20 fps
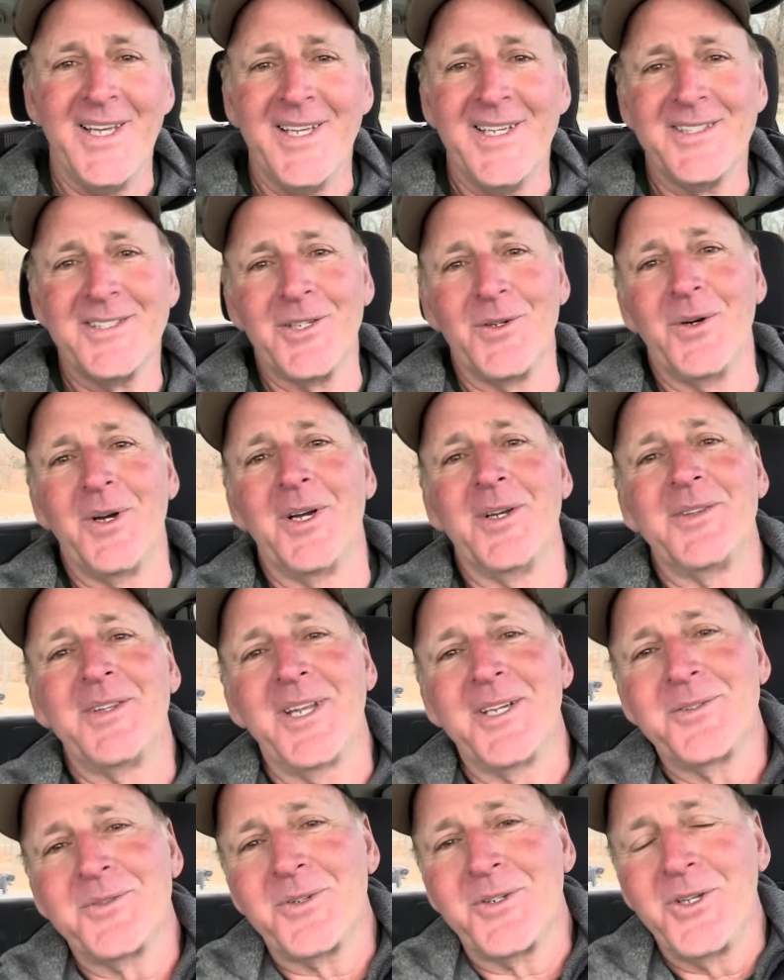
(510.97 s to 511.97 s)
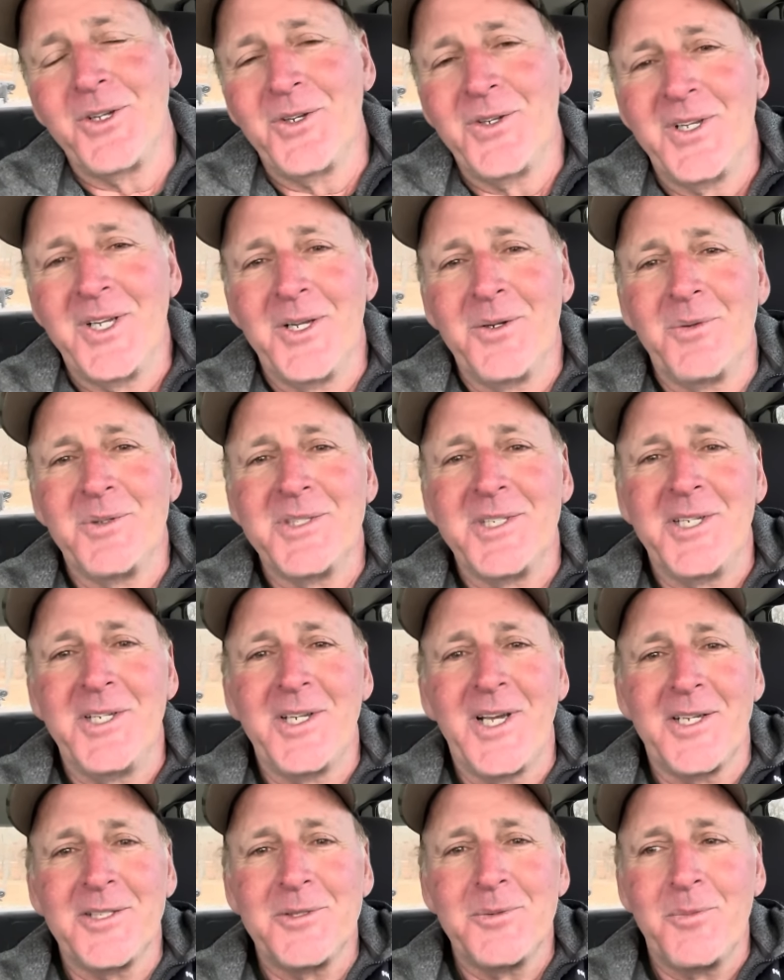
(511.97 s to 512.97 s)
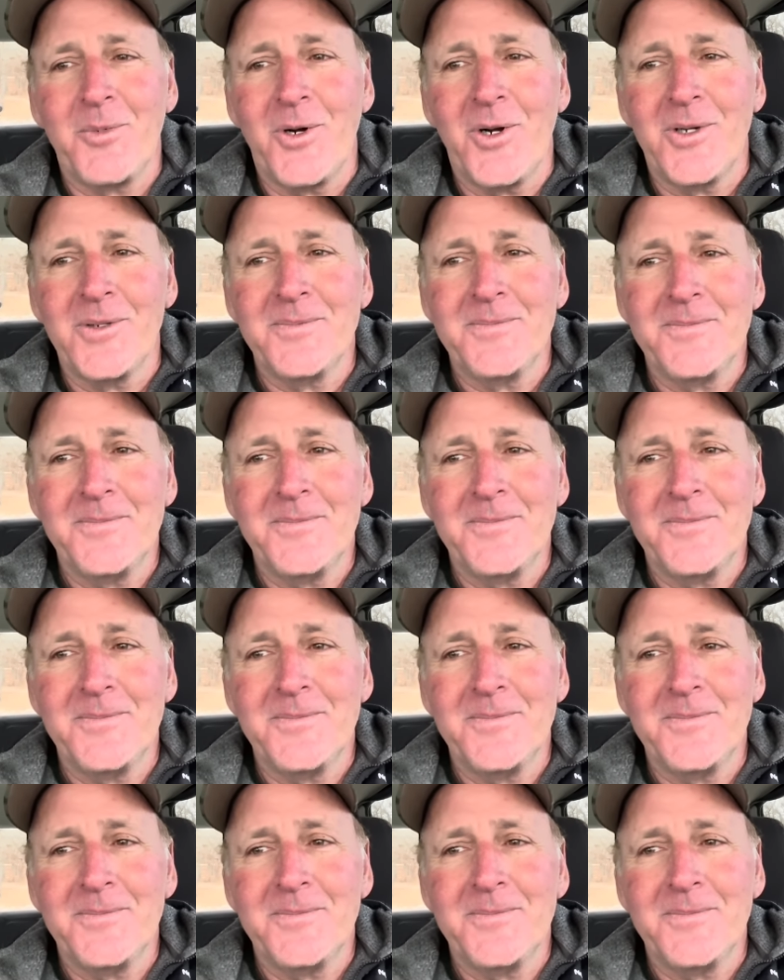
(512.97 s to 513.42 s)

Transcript: So thanks for tuning in. We'll see you guys tomorrow.